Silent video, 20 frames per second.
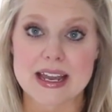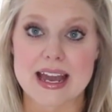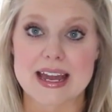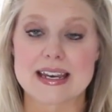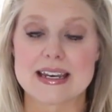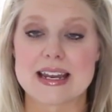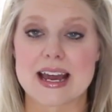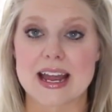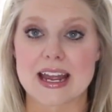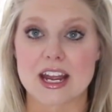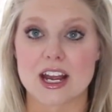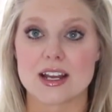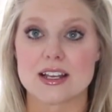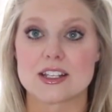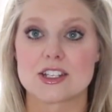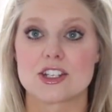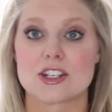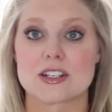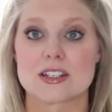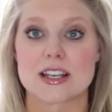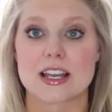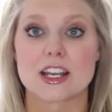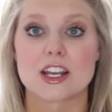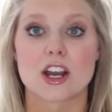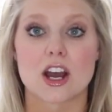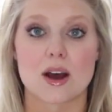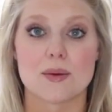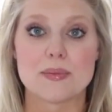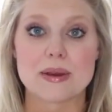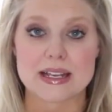at night is just like
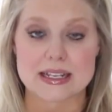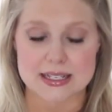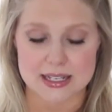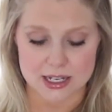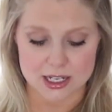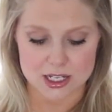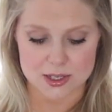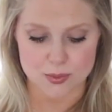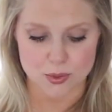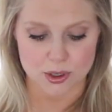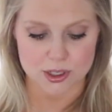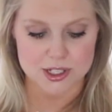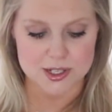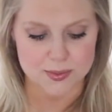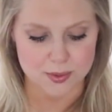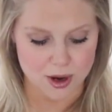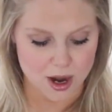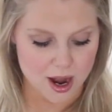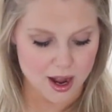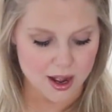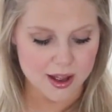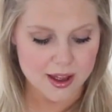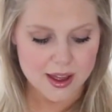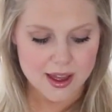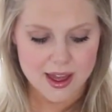a basic sports bra.